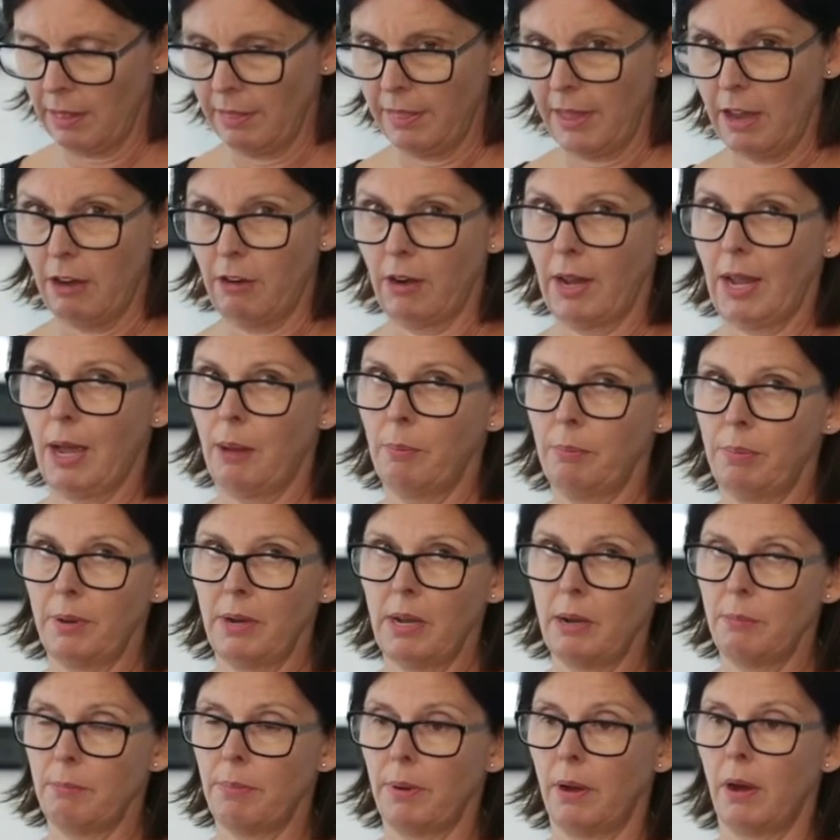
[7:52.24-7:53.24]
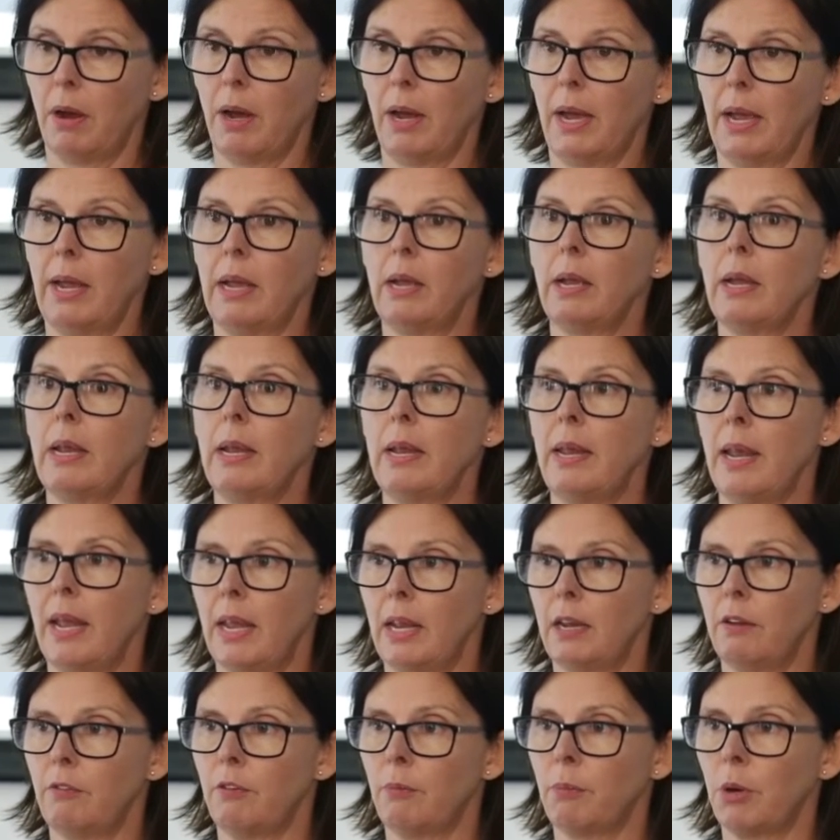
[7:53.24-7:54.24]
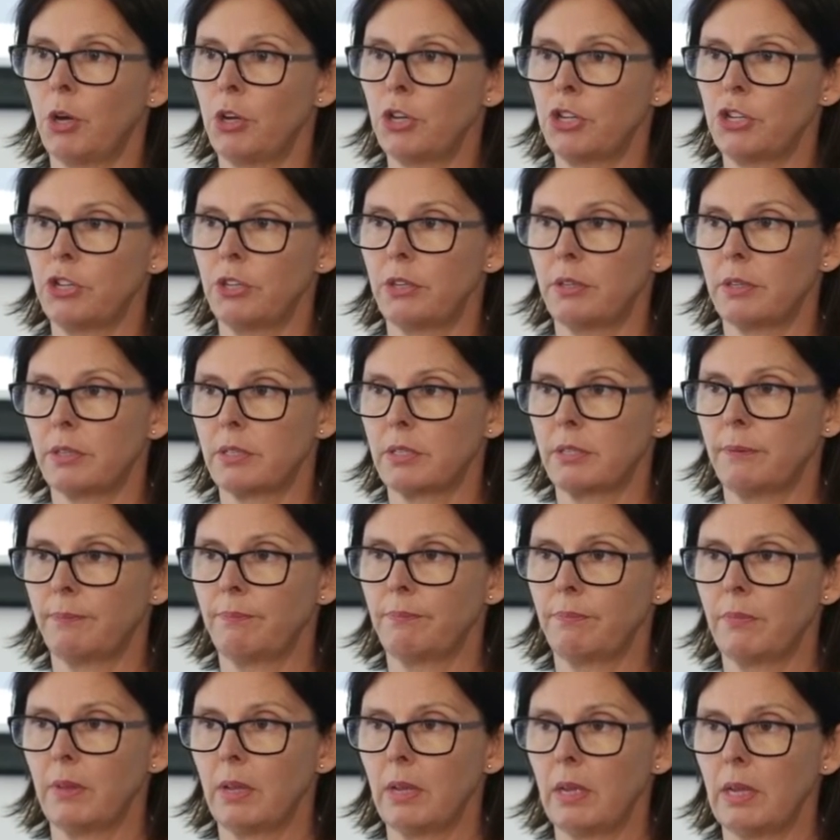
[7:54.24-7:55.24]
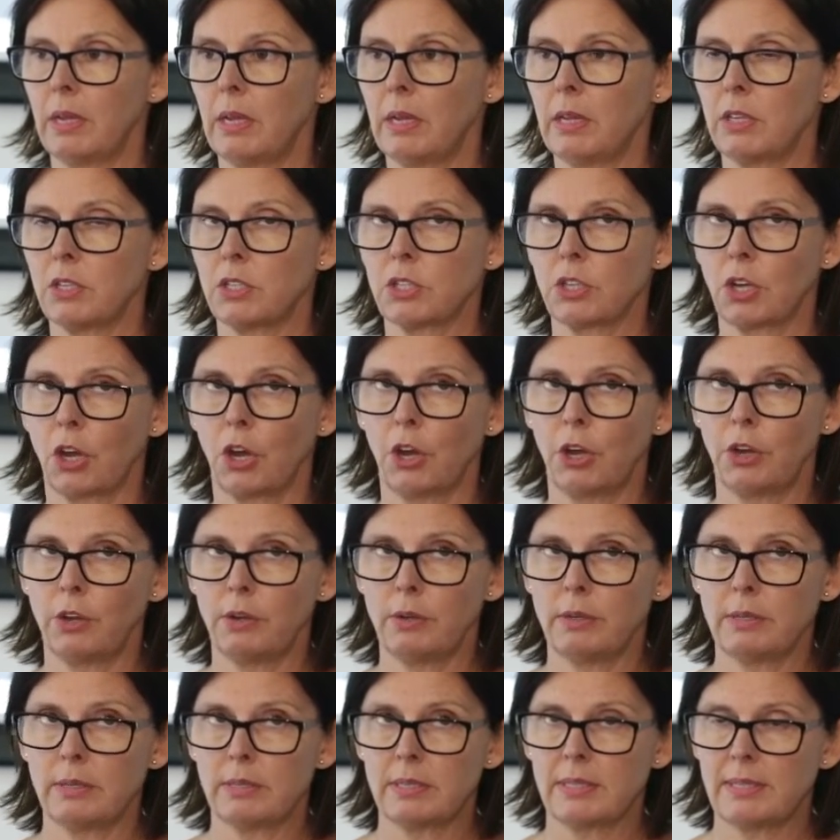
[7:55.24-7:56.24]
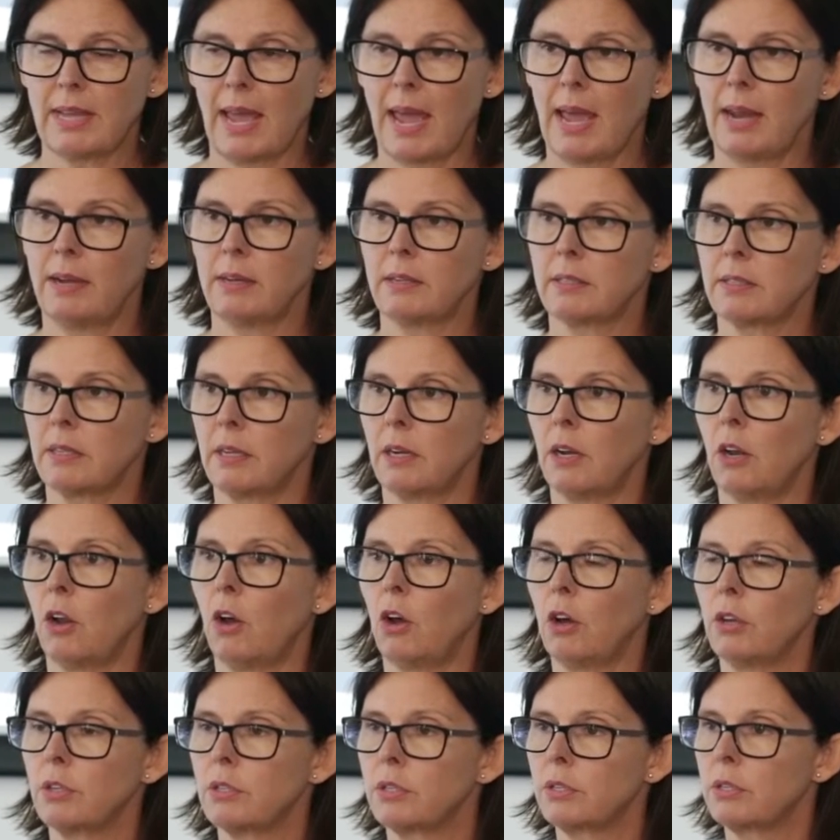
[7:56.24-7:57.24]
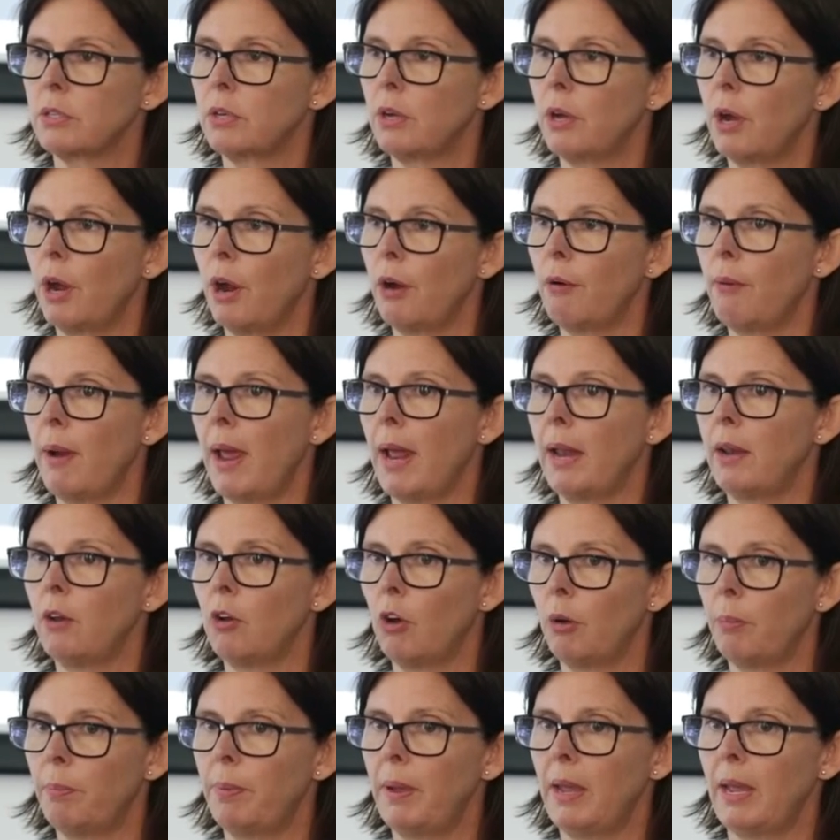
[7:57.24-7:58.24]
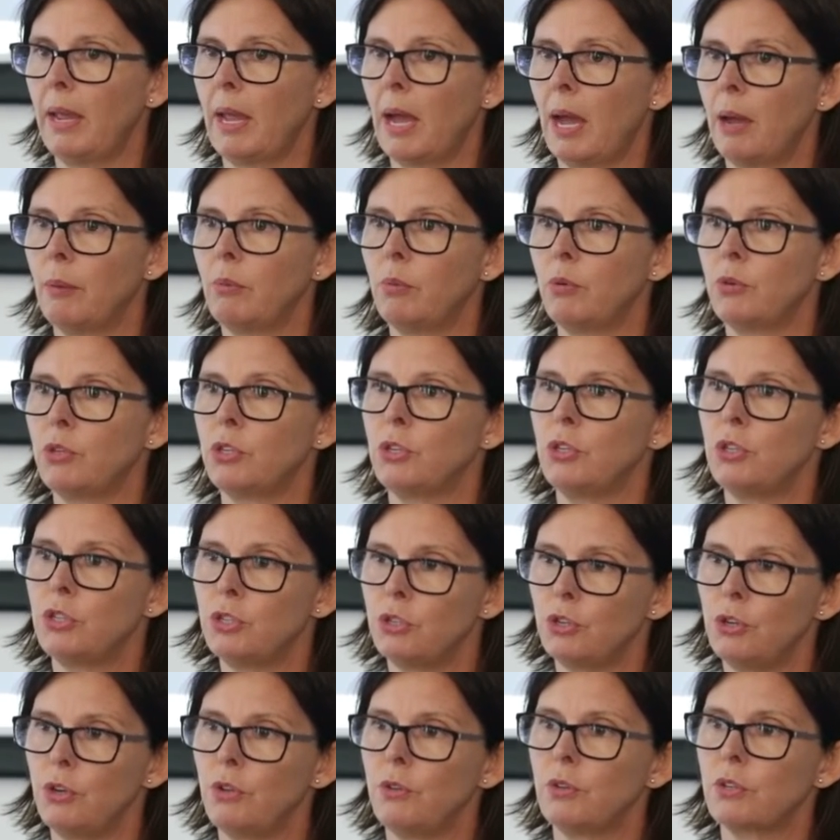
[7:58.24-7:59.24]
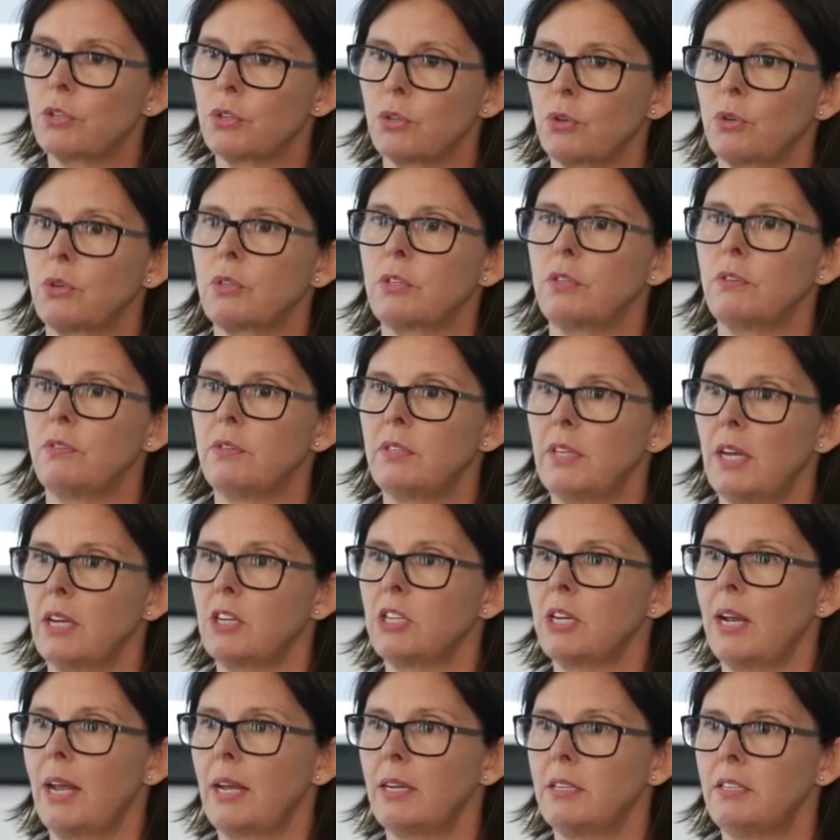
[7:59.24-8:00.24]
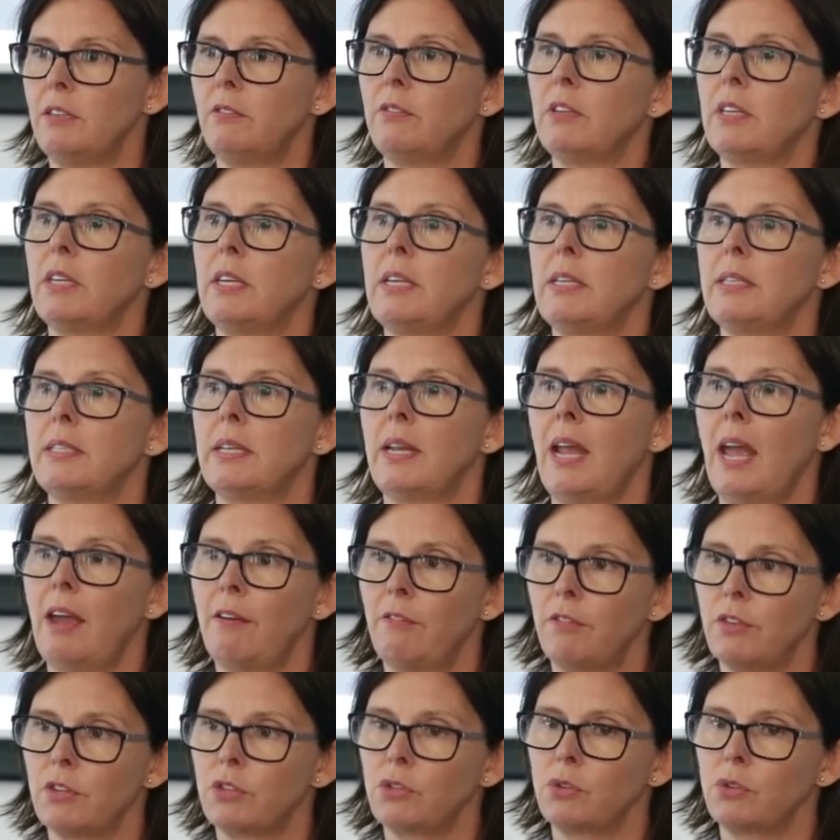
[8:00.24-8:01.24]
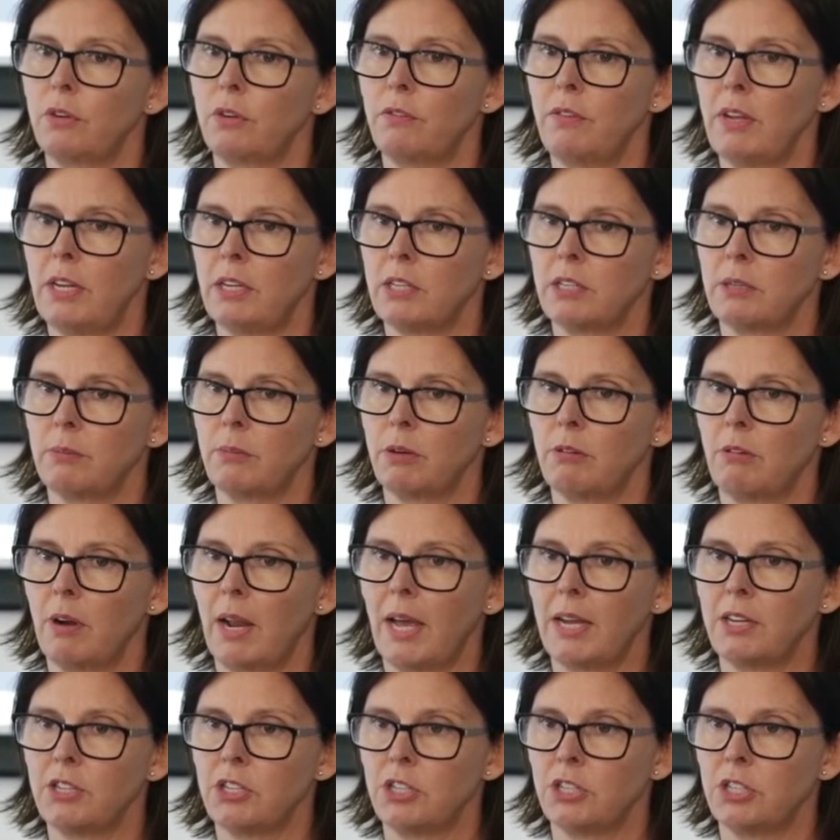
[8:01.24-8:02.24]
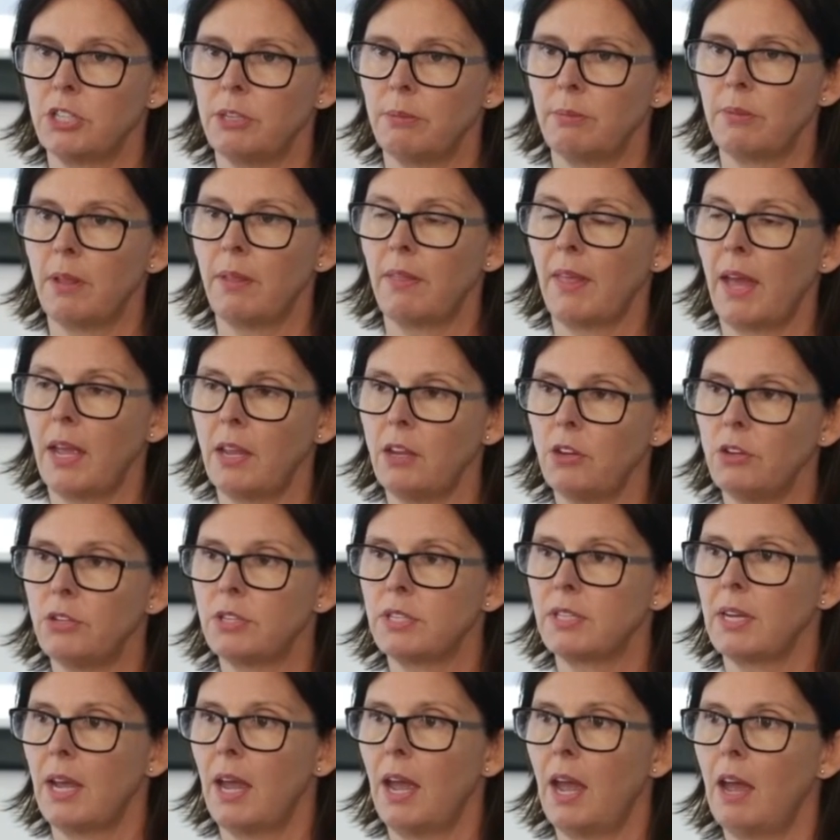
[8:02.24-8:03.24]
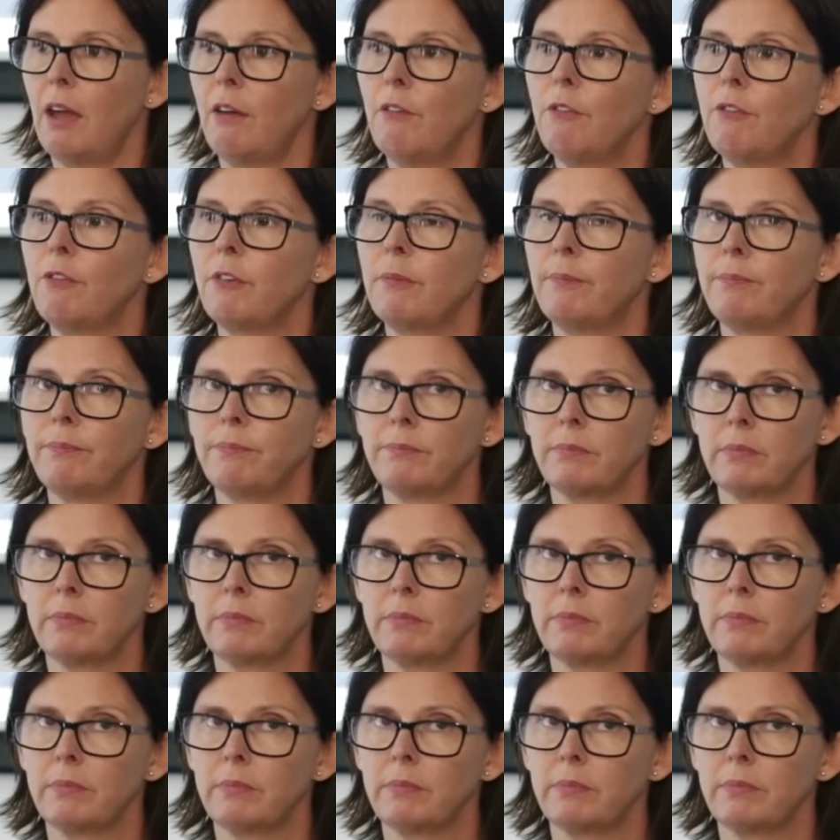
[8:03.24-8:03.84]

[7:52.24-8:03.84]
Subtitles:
They're accompanied by negative emotions. So sadness and loss around not being able to do the sorts of sexual activities and have the of intimate relationship that they used to have.